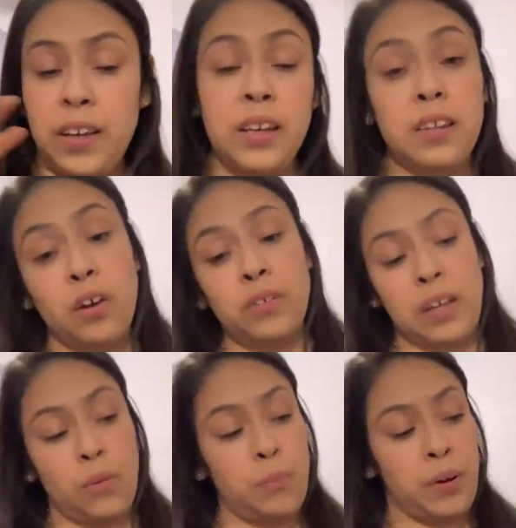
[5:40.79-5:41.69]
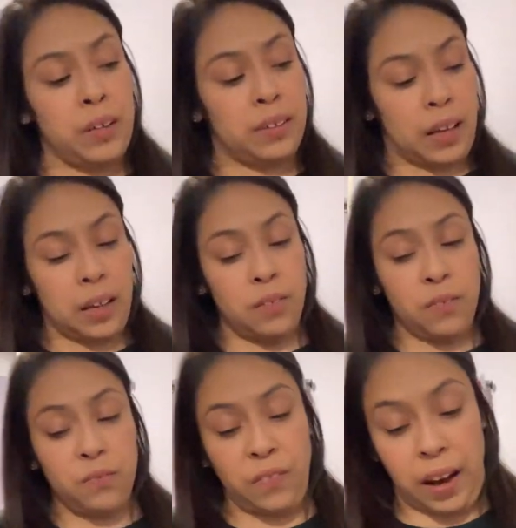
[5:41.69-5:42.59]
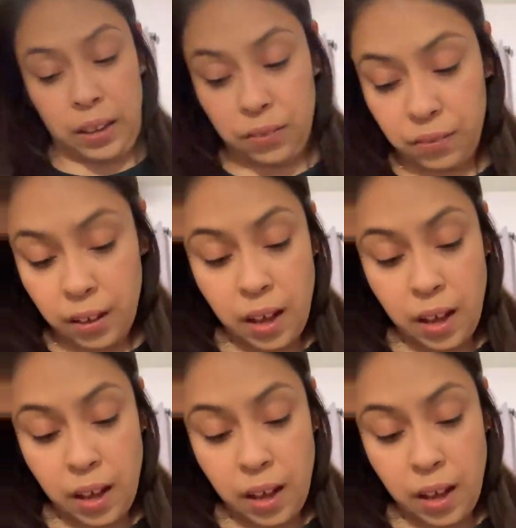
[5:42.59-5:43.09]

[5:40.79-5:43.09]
And so they will put, say, 5.